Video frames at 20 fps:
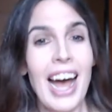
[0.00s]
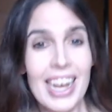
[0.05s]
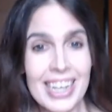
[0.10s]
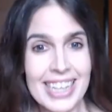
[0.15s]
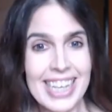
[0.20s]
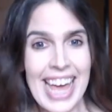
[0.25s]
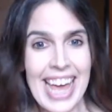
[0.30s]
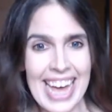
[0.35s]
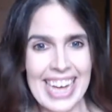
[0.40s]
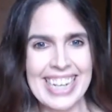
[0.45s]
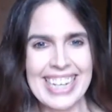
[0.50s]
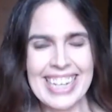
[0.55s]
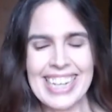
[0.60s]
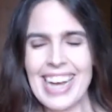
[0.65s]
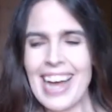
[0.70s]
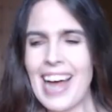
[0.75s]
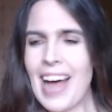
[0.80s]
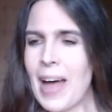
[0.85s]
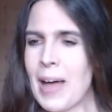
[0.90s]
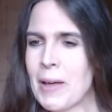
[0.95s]

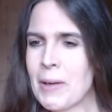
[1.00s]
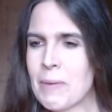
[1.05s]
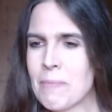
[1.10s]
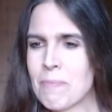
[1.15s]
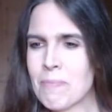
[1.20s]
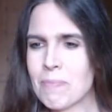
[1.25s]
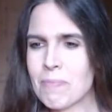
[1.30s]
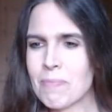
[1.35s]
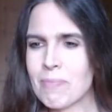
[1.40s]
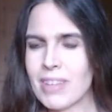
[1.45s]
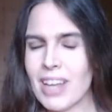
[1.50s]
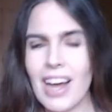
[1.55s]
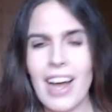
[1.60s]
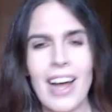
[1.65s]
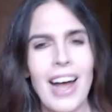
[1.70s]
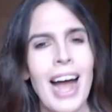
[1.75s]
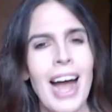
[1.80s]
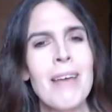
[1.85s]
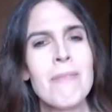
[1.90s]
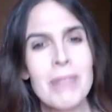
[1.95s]
Again, um,
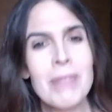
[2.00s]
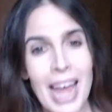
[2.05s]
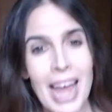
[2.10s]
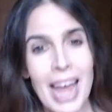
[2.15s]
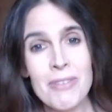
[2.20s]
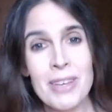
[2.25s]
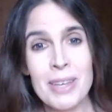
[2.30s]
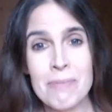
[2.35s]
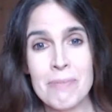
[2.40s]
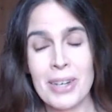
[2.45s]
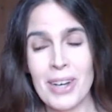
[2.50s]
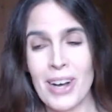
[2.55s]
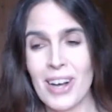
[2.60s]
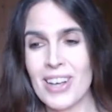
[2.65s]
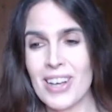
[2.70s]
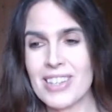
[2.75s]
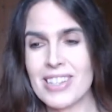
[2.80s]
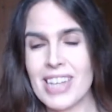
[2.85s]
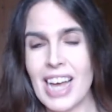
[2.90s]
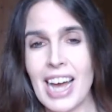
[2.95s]
I'm laughing
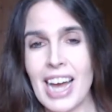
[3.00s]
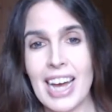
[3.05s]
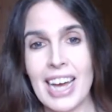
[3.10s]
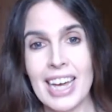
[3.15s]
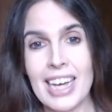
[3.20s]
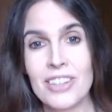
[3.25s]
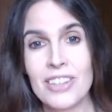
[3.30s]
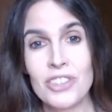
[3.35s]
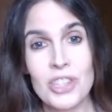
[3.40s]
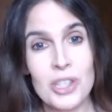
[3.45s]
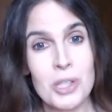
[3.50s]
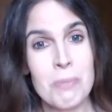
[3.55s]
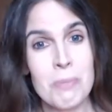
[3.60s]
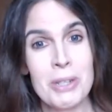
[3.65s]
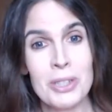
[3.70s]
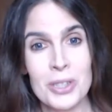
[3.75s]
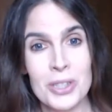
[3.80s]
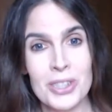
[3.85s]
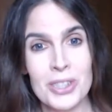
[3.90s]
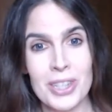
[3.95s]
because I just
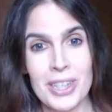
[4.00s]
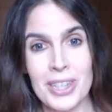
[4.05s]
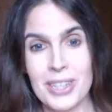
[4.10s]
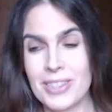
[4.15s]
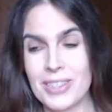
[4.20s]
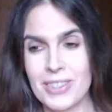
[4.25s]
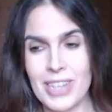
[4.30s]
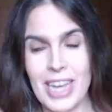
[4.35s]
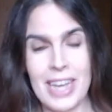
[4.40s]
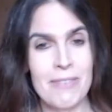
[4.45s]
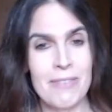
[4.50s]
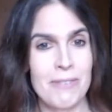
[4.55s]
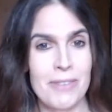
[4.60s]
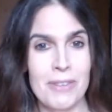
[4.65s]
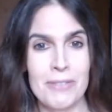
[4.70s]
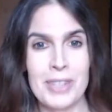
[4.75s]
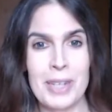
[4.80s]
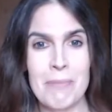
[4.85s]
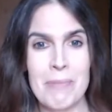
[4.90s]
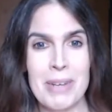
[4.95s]
spent uh,
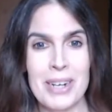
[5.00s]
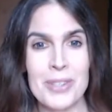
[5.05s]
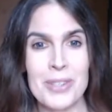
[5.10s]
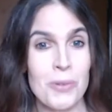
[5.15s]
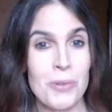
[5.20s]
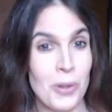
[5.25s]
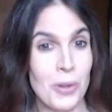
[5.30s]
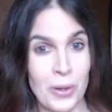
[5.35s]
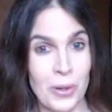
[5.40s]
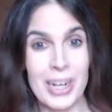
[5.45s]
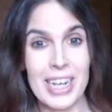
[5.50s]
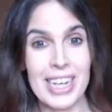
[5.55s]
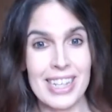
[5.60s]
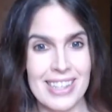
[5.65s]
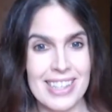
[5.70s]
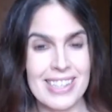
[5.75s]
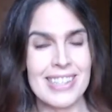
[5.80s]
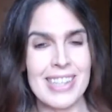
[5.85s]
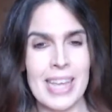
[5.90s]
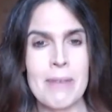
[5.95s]
10-15 minutes recording
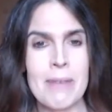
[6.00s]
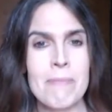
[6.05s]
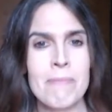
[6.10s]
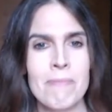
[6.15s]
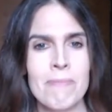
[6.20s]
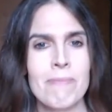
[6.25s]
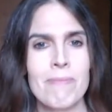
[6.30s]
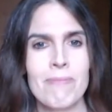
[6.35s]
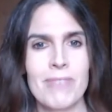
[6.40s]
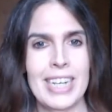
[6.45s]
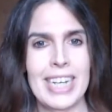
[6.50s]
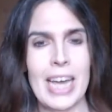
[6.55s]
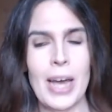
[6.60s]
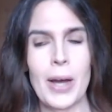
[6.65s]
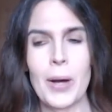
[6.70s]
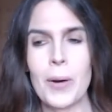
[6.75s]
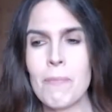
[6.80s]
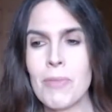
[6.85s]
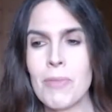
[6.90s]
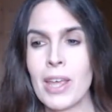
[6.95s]
the same
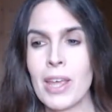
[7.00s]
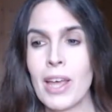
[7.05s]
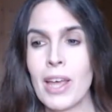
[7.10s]
video,